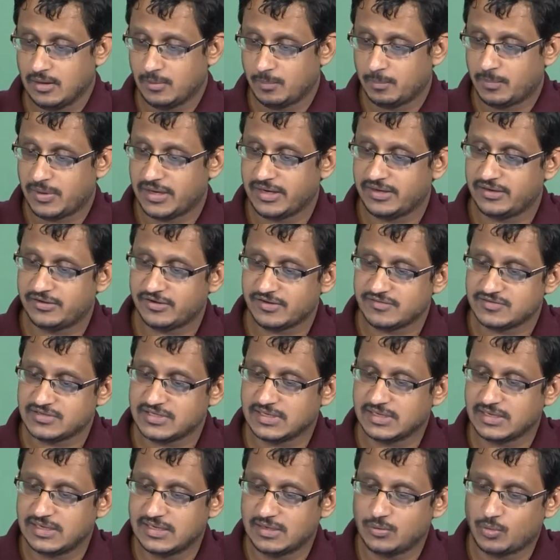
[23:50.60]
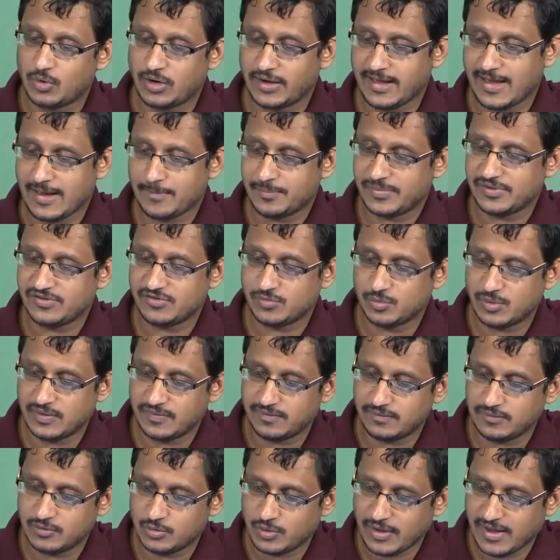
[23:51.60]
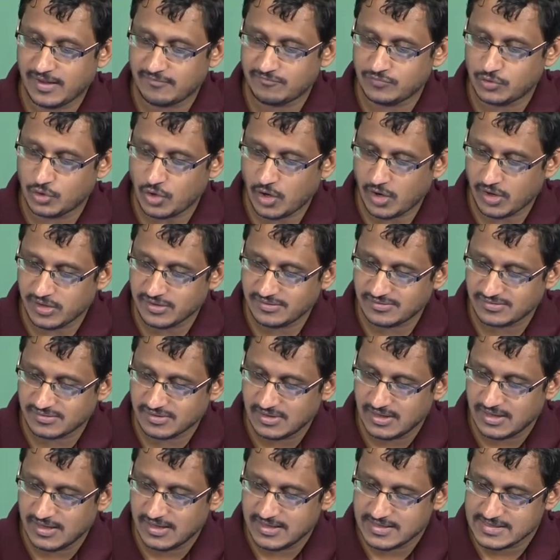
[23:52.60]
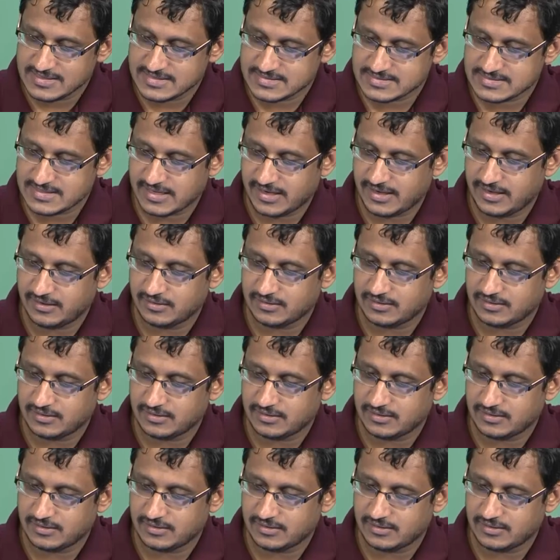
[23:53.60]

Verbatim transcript: But interestingly what happens when you have noise is that